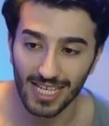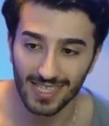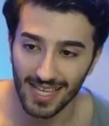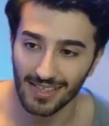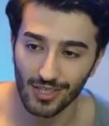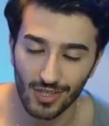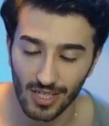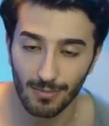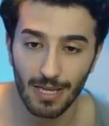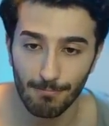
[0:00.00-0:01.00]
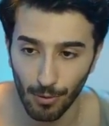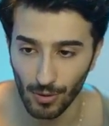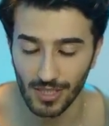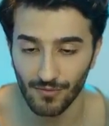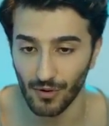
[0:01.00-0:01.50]
it's not just going to be
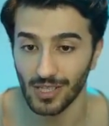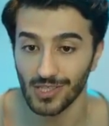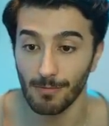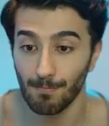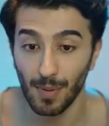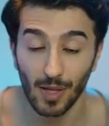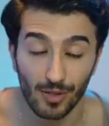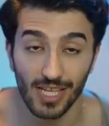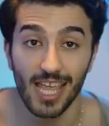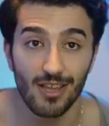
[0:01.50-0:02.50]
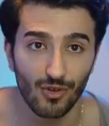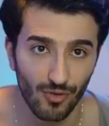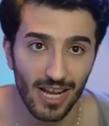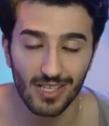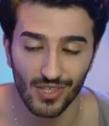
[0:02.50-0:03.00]
important for us to build a
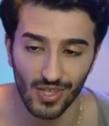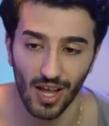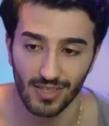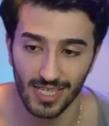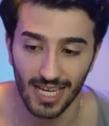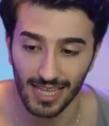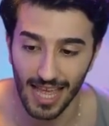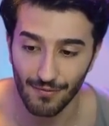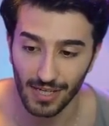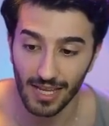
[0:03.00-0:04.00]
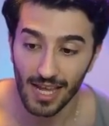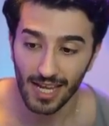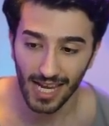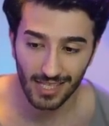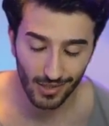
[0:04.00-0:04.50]
great starting 11.
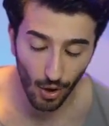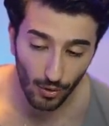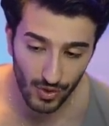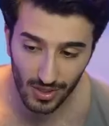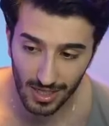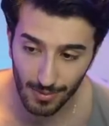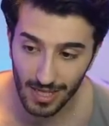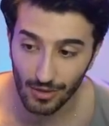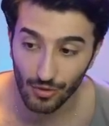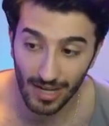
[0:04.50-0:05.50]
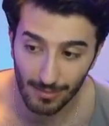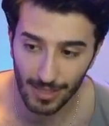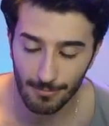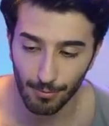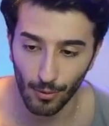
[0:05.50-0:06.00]
It's also going to be
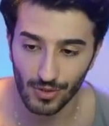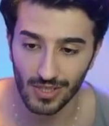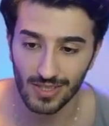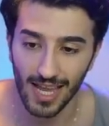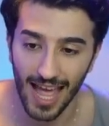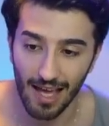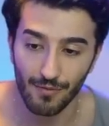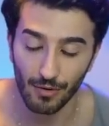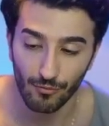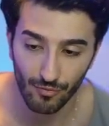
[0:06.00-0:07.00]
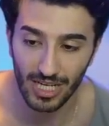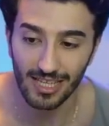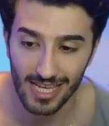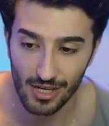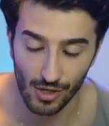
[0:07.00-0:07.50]
incredibly important to have
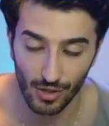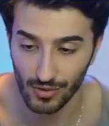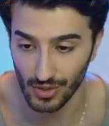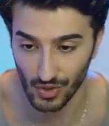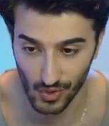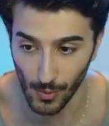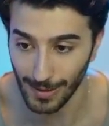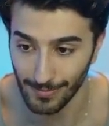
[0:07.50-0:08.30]
really good squad